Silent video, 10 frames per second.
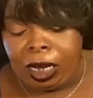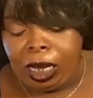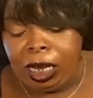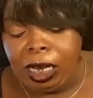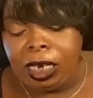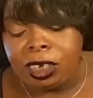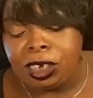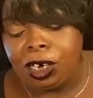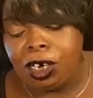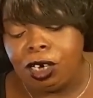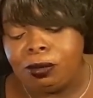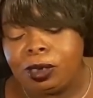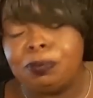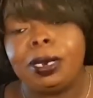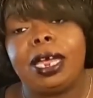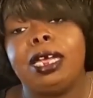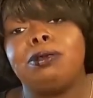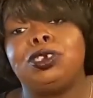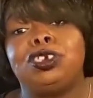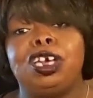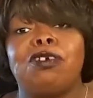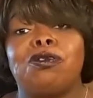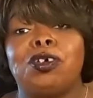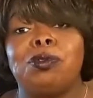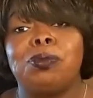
He in turn blames Jeffrey